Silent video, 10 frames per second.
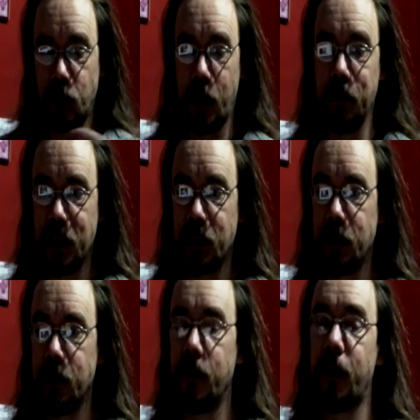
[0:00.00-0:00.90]
20 minutes
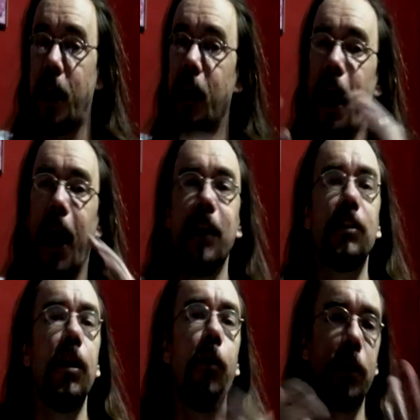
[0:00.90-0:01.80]
to do that, and
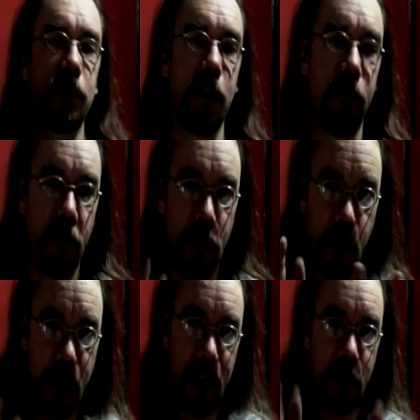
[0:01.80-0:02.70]
so on and so forth.
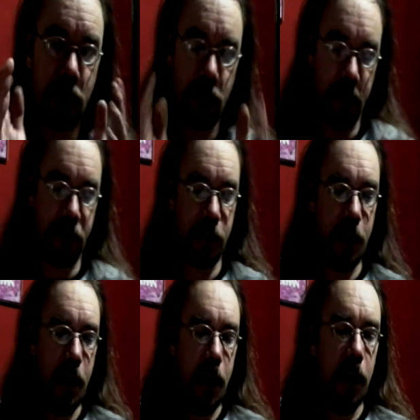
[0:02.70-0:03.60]
You get the drift.
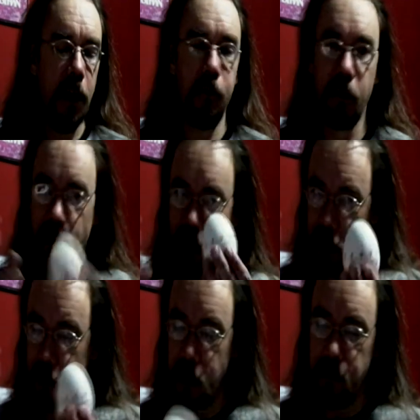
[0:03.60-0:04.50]
Um, you've got
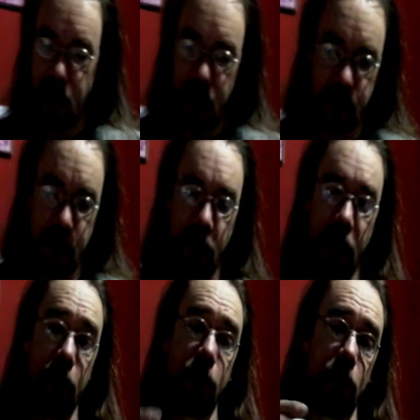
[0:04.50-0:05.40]
that 20 minutes, and
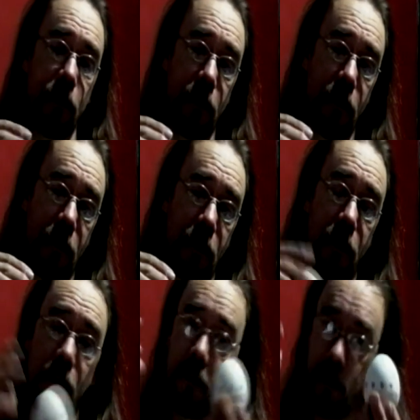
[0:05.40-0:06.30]
then
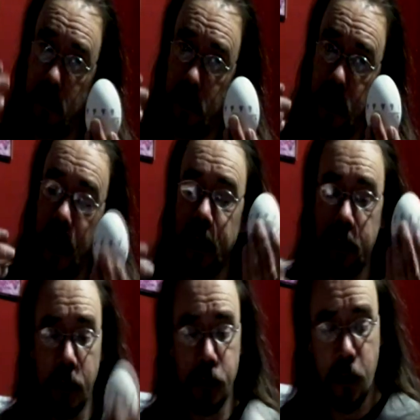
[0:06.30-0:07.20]
it
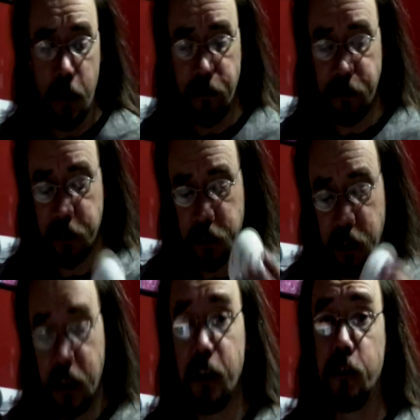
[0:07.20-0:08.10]
goes off,
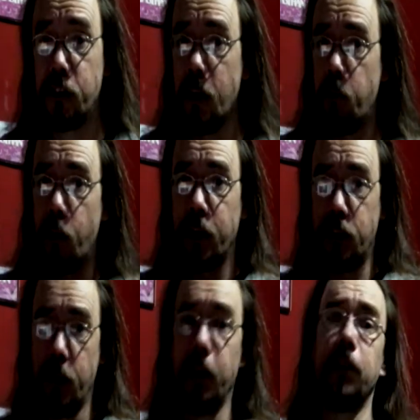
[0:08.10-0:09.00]
you stop what
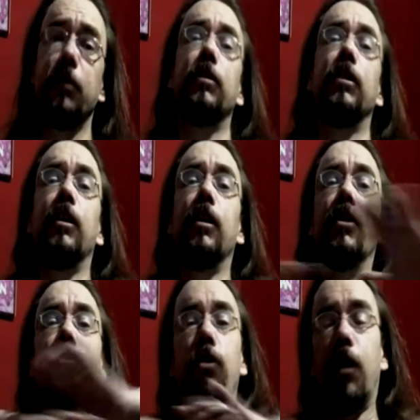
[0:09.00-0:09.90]
you're doing,
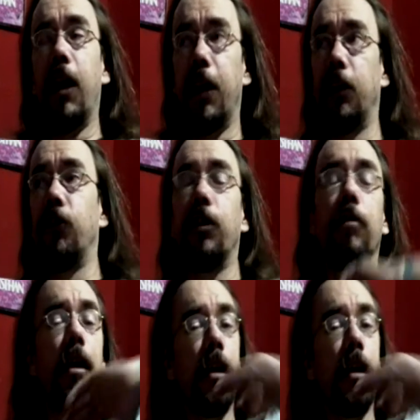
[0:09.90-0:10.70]
draw a line under it,